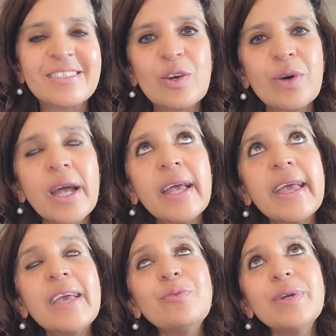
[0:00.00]
So,
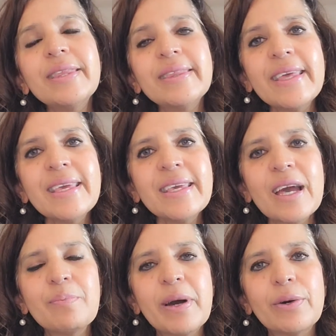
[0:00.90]
if we think
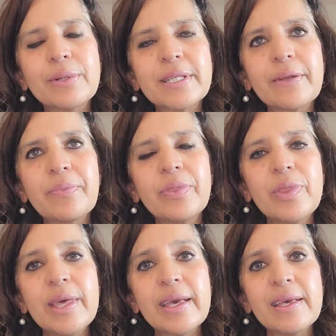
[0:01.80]
about
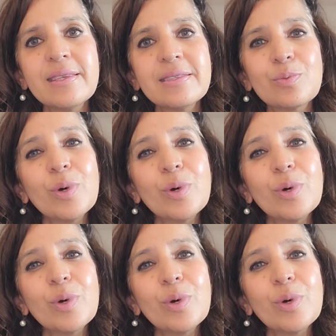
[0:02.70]
this,